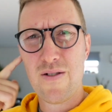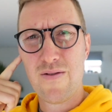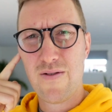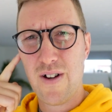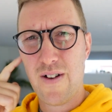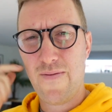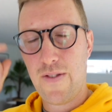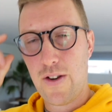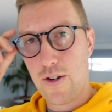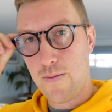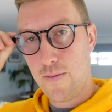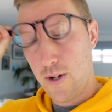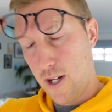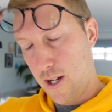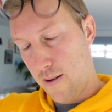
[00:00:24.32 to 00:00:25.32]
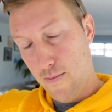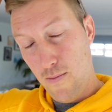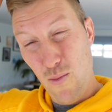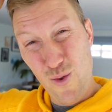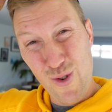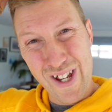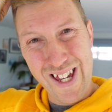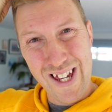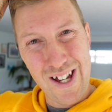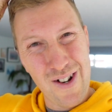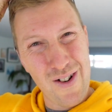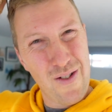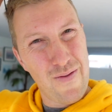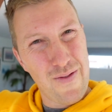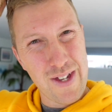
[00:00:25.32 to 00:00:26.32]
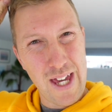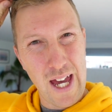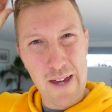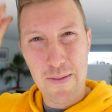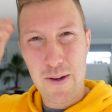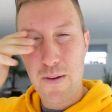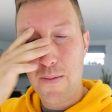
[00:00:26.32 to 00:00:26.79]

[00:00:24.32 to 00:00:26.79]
Right, finished my morning of gaming.